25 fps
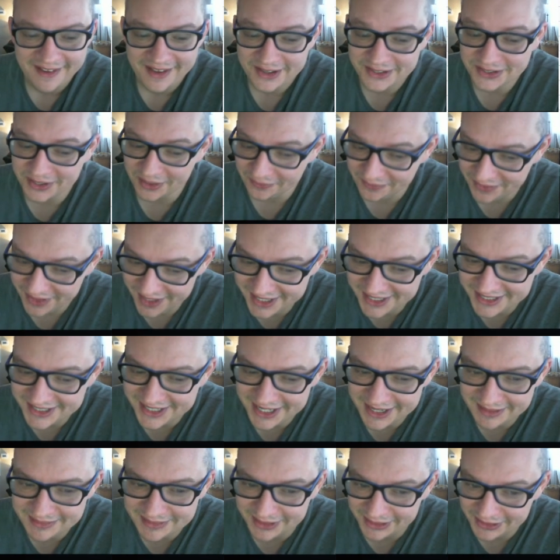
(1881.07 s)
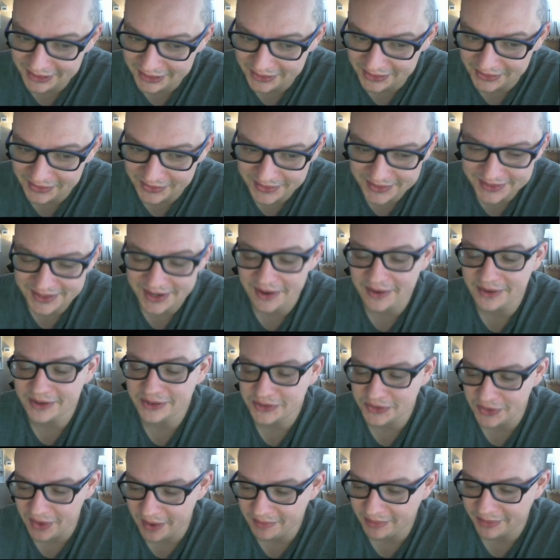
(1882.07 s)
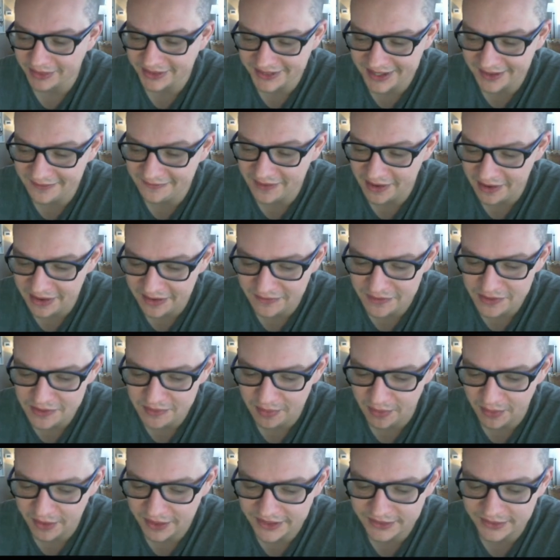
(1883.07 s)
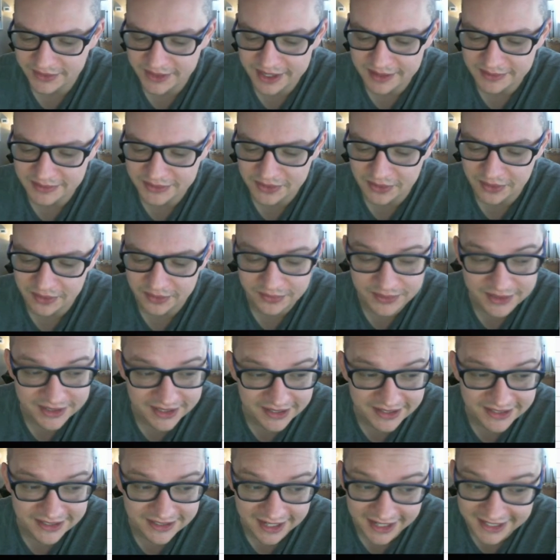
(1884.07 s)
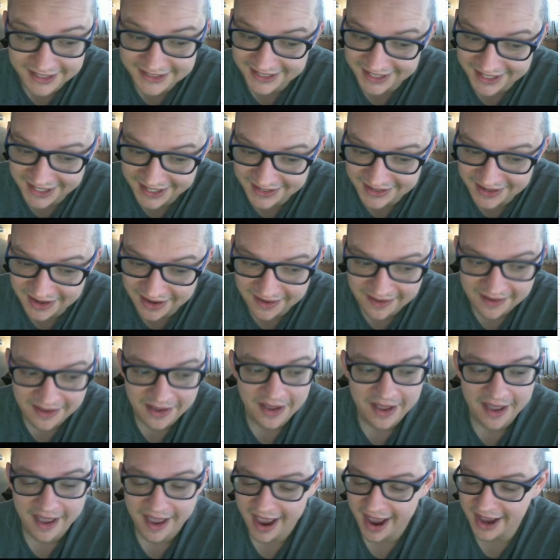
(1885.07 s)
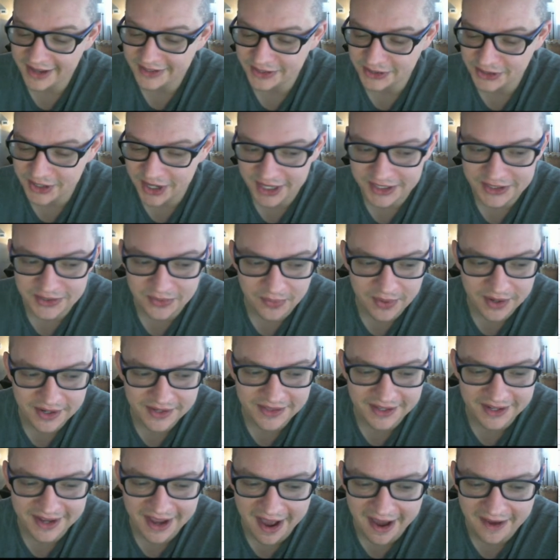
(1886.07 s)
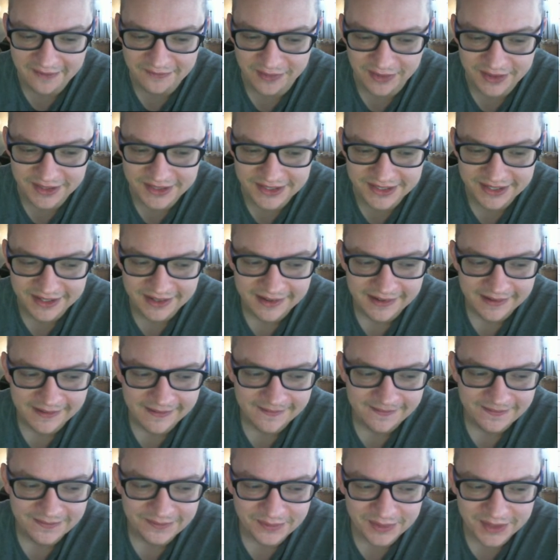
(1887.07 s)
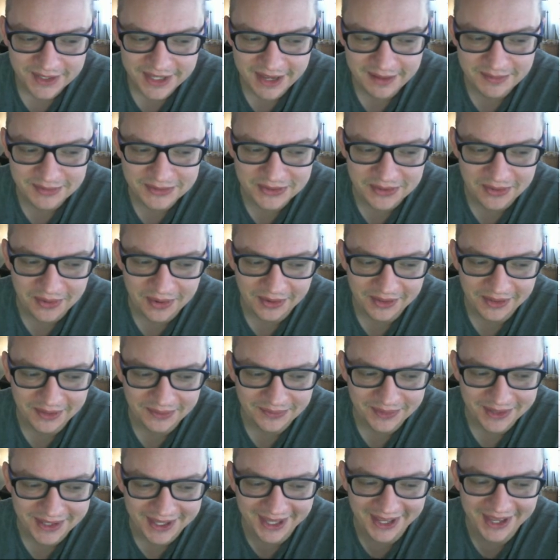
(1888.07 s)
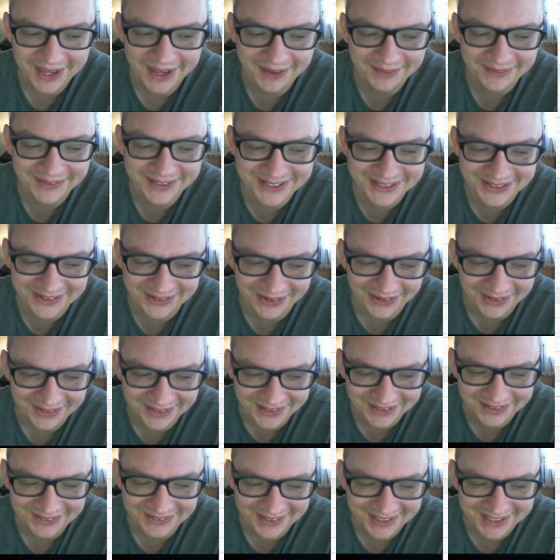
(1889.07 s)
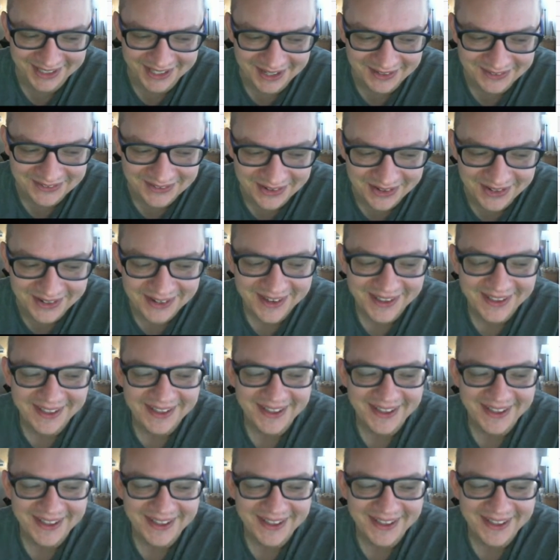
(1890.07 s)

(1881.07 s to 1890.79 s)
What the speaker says: So if these teams lose, they're in trouble because they have very few points. We keep scrolling. We see Sticks It In Ya has a chance at winning the conference. We keep scrolling. We keep scrolling. We keep scrolling.